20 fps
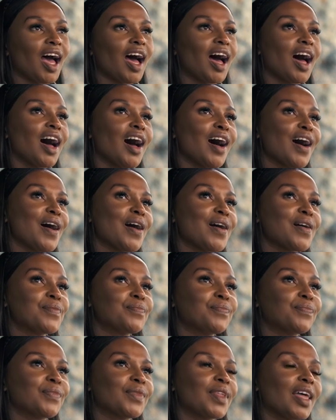
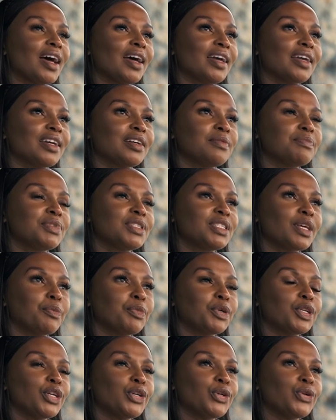I am
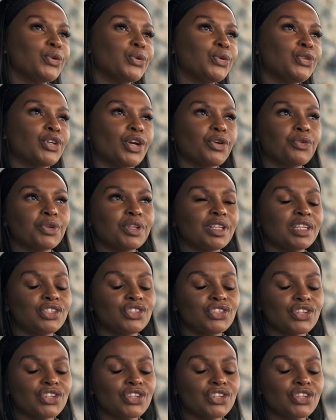somebody who genuinely